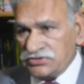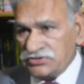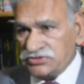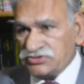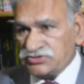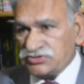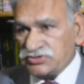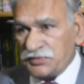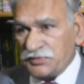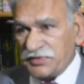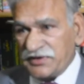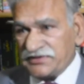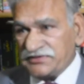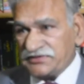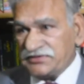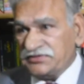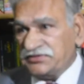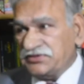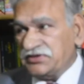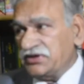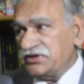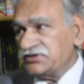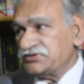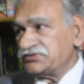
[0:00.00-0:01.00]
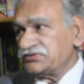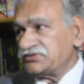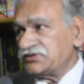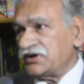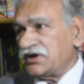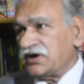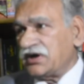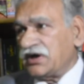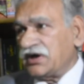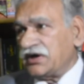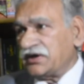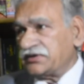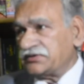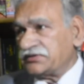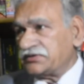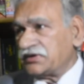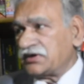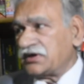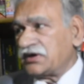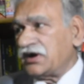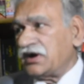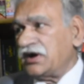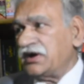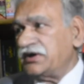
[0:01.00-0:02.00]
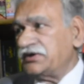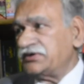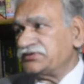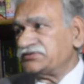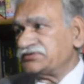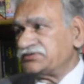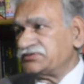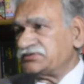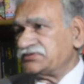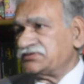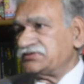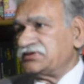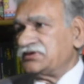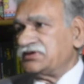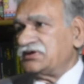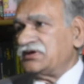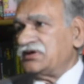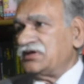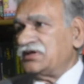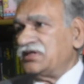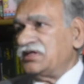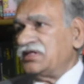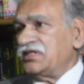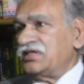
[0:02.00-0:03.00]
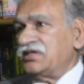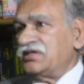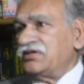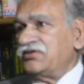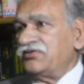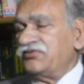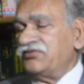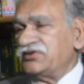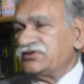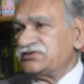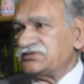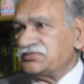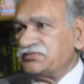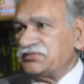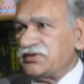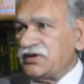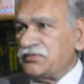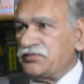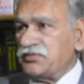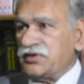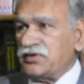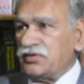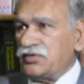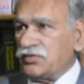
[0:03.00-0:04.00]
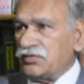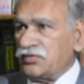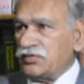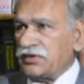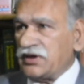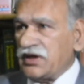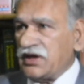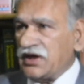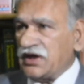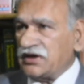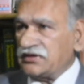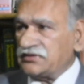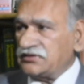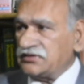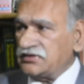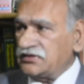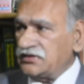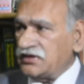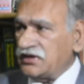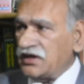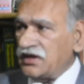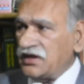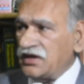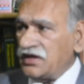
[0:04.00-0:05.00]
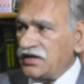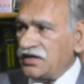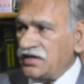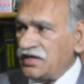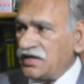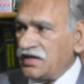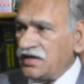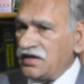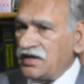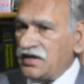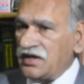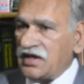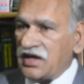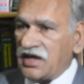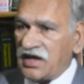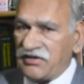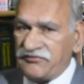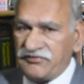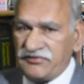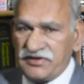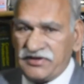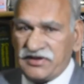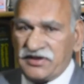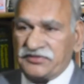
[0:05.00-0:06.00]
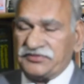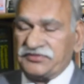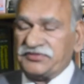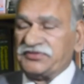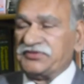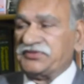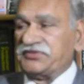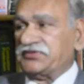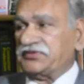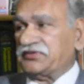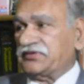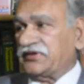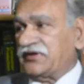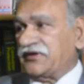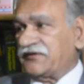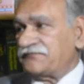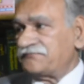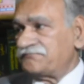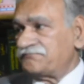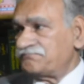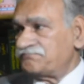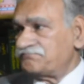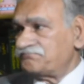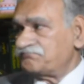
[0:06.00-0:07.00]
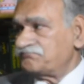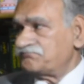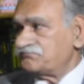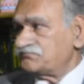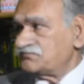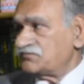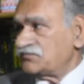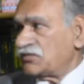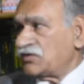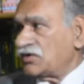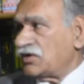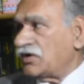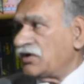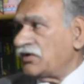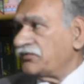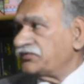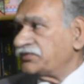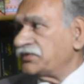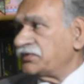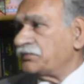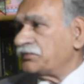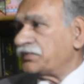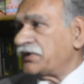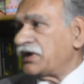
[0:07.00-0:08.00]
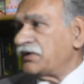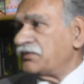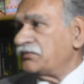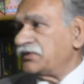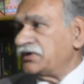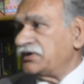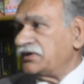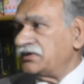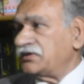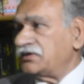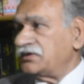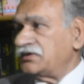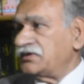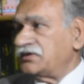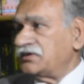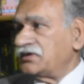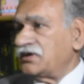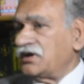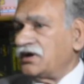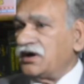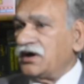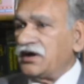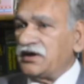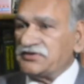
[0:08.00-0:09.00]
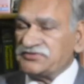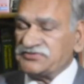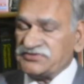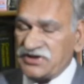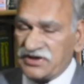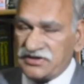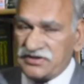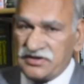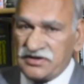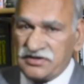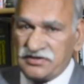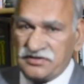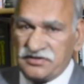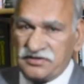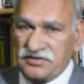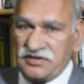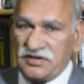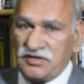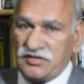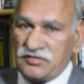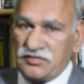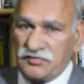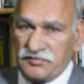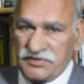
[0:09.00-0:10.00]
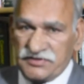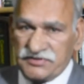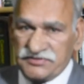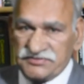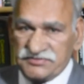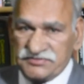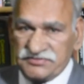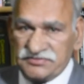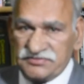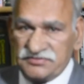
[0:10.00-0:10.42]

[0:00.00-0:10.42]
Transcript: So, but these are the kinds which may be known as the evidence of the primary and secondary documents.